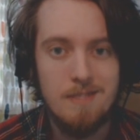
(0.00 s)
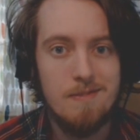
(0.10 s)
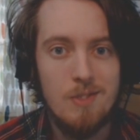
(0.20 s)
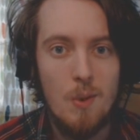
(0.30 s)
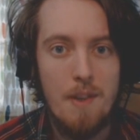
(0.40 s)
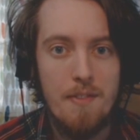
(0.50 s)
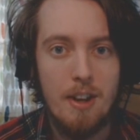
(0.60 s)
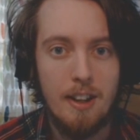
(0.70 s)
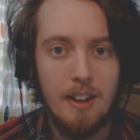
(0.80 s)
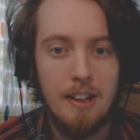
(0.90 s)
and quite
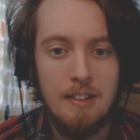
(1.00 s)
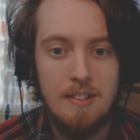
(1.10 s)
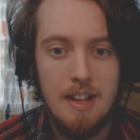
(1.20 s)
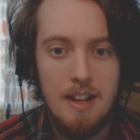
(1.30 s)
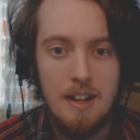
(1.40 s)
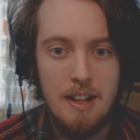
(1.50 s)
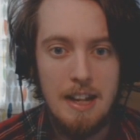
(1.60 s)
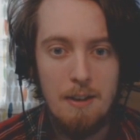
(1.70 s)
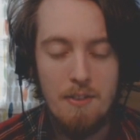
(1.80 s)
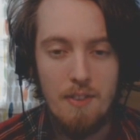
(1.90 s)
frankly,
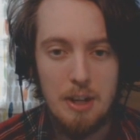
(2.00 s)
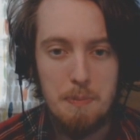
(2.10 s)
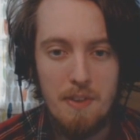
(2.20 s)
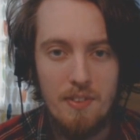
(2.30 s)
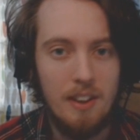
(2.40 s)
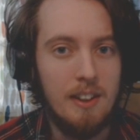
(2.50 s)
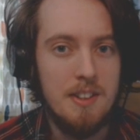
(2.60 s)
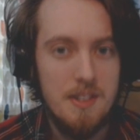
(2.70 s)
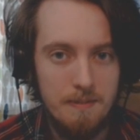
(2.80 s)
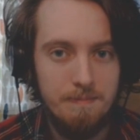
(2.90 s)
it reflects my feelings.